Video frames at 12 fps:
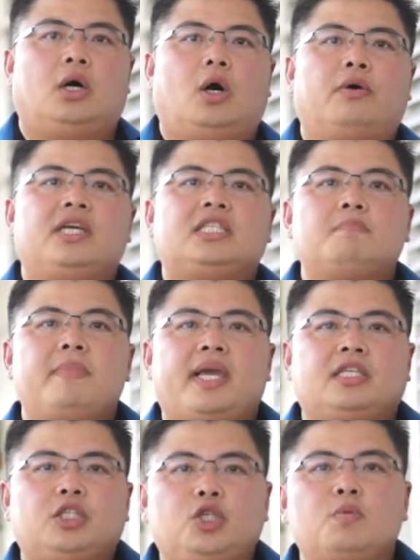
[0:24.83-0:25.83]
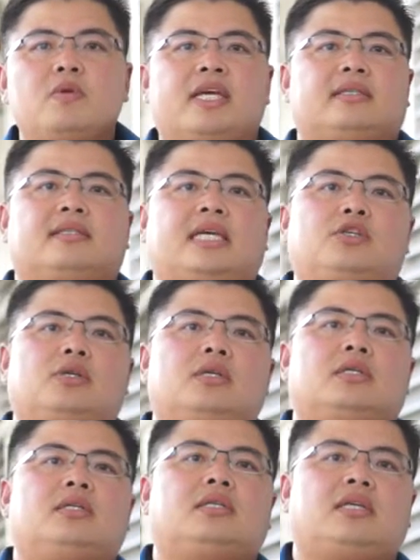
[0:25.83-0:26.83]
or it may stimulate
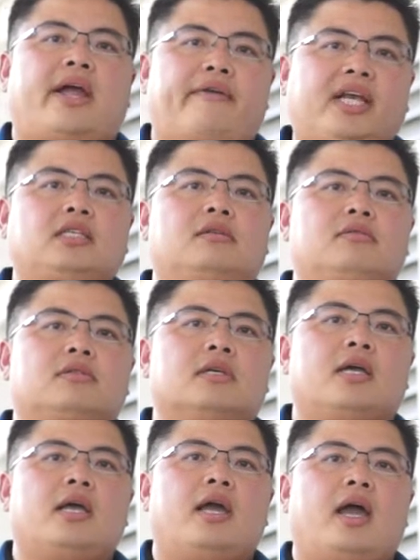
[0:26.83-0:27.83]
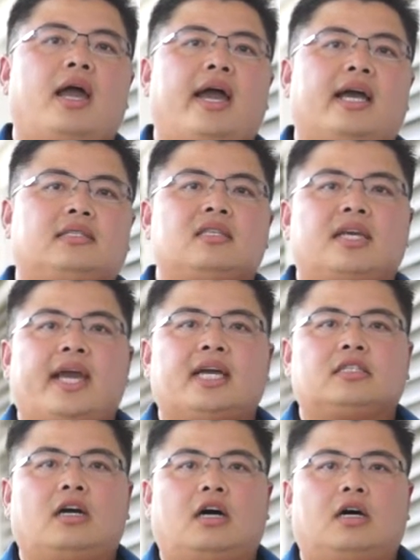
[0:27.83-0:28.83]
sexual characters, as in
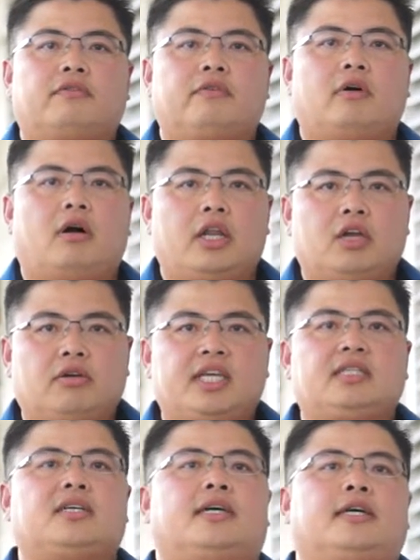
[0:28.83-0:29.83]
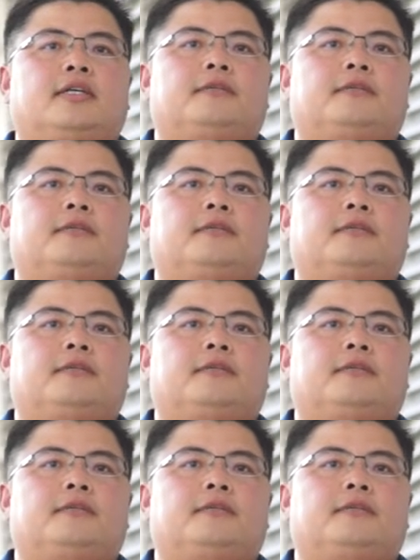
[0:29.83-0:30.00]
case of oligochaeta.